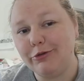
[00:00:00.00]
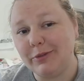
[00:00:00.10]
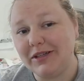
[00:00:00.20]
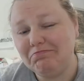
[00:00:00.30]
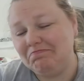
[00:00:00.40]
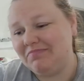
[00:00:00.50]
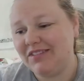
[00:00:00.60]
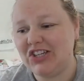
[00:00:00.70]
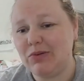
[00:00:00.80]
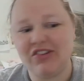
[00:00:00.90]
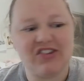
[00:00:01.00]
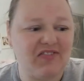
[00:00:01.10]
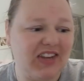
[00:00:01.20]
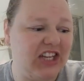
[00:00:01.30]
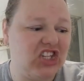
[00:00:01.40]
it for me. She was just
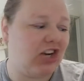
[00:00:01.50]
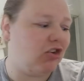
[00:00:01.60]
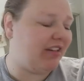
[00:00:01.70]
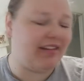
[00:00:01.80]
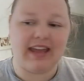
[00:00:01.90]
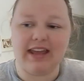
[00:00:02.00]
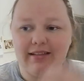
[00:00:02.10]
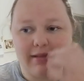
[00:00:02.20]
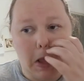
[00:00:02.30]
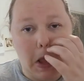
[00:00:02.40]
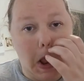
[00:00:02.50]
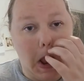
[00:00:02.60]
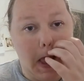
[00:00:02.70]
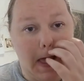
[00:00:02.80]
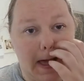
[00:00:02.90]
feeling generous, I guess.
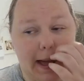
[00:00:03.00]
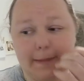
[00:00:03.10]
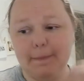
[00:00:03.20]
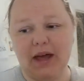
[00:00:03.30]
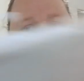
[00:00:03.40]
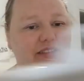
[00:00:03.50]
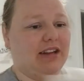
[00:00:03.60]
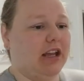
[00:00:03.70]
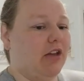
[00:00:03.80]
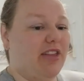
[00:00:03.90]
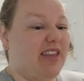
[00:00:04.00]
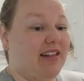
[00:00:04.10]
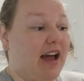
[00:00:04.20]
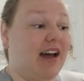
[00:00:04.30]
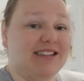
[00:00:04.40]
Um, I was telling her that
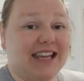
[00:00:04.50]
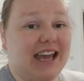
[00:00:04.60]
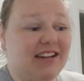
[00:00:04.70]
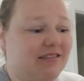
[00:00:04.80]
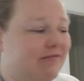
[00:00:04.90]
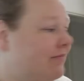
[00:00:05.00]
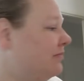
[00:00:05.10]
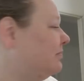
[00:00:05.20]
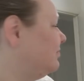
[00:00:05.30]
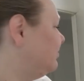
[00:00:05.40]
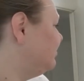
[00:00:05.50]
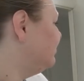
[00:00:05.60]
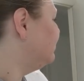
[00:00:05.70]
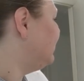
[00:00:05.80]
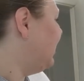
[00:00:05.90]
these are hard to get,
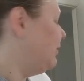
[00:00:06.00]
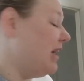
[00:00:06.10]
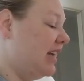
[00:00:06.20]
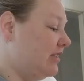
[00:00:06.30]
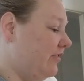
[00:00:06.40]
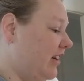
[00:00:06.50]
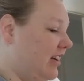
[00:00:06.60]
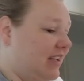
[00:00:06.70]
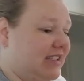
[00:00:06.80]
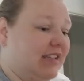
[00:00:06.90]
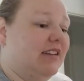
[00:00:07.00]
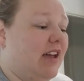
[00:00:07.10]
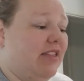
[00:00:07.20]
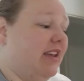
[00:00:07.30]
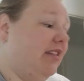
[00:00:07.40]
um, hard to find, and
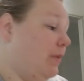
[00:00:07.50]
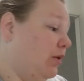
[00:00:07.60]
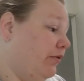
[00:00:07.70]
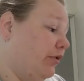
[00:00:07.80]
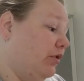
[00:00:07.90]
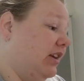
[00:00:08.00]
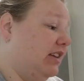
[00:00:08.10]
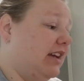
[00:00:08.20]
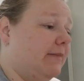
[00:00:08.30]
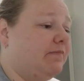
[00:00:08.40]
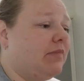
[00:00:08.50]
I think it's beautiful. And,